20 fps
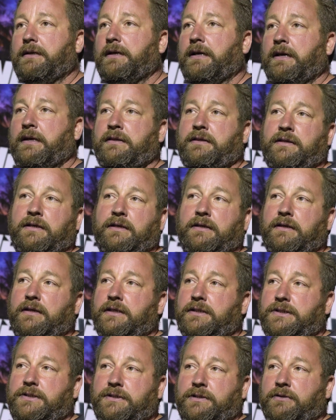I think
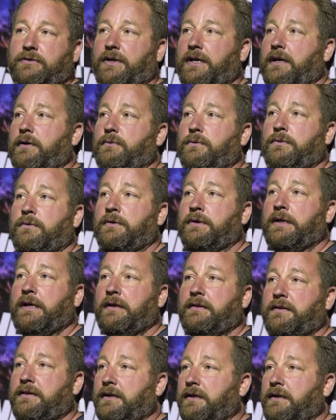next year, night 1, I
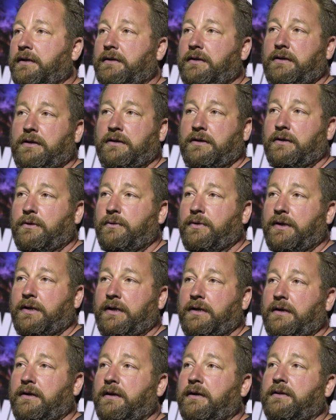think, you know, it
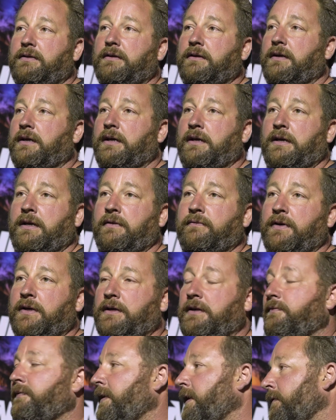ain't nothing to have
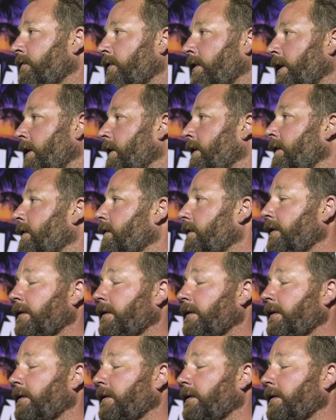85 or 90.